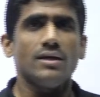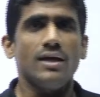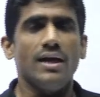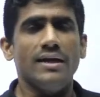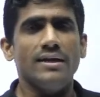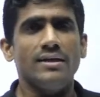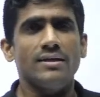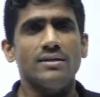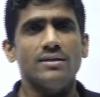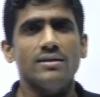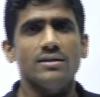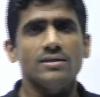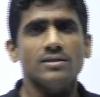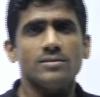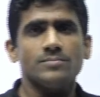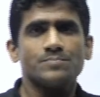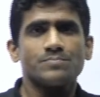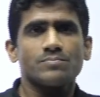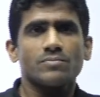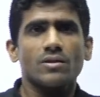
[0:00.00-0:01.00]
And
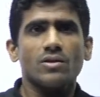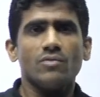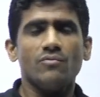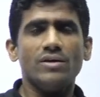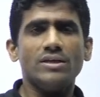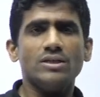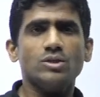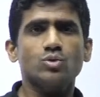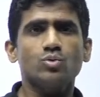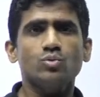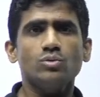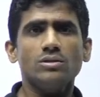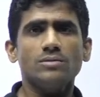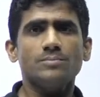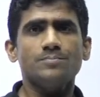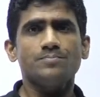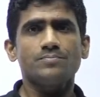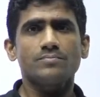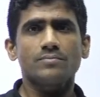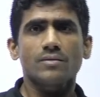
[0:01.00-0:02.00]
very
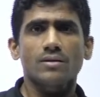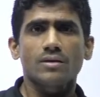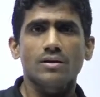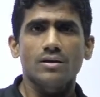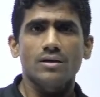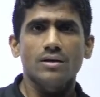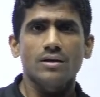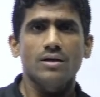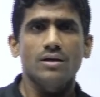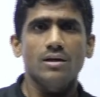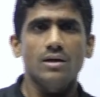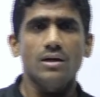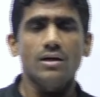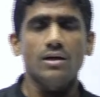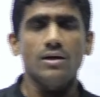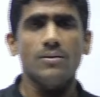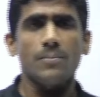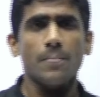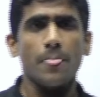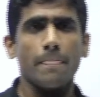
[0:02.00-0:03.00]
soon,
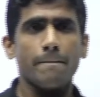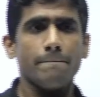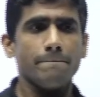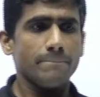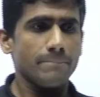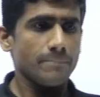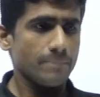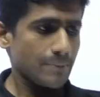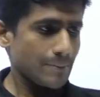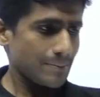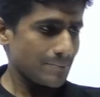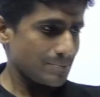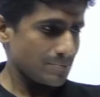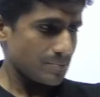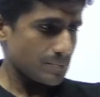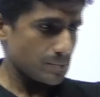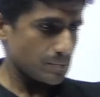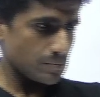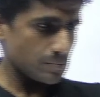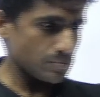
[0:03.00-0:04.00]
uh,
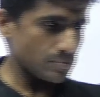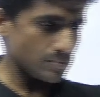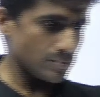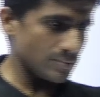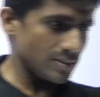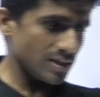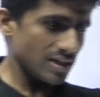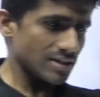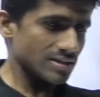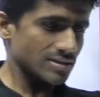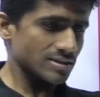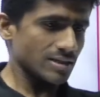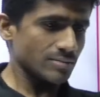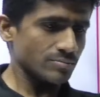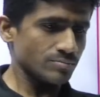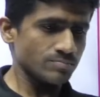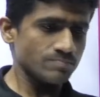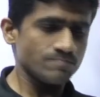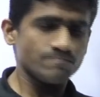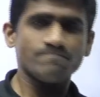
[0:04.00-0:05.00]
there are
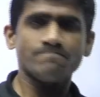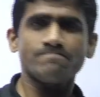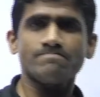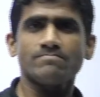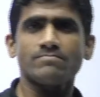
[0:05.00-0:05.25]
some